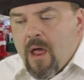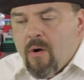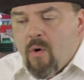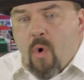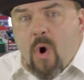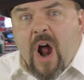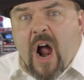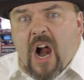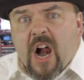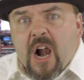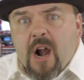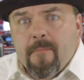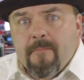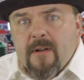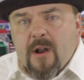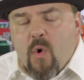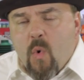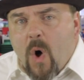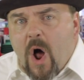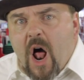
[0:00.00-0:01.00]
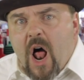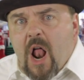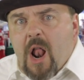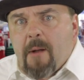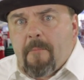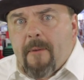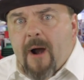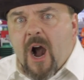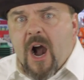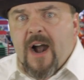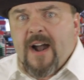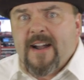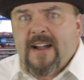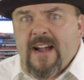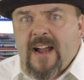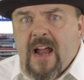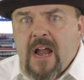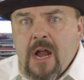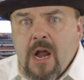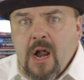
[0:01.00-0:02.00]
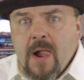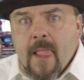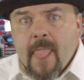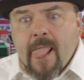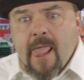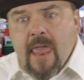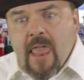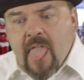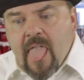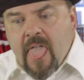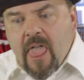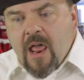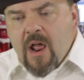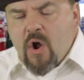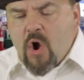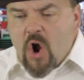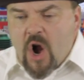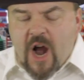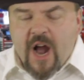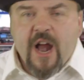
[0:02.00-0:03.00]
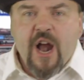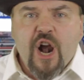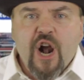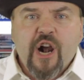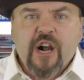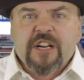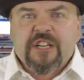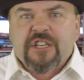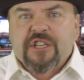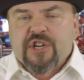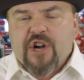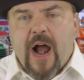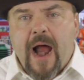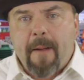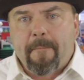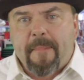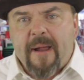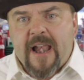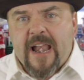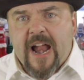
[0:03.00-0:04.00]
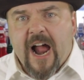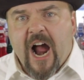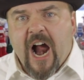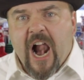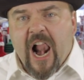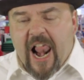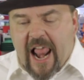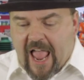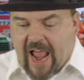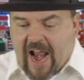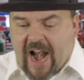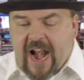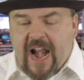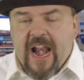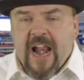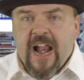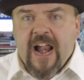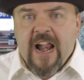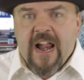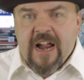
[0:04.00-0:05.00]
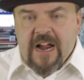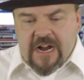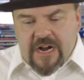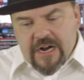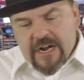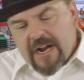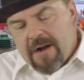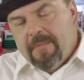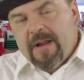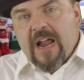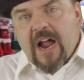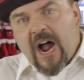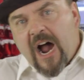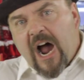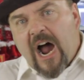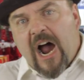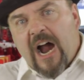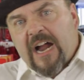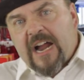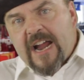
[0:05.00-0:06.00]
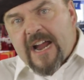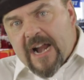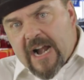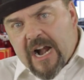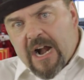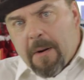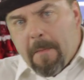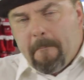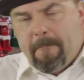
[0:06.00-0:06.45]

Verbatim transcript: Welcome to Walmart. boy. you're a strapping young lad. Give me a hug, a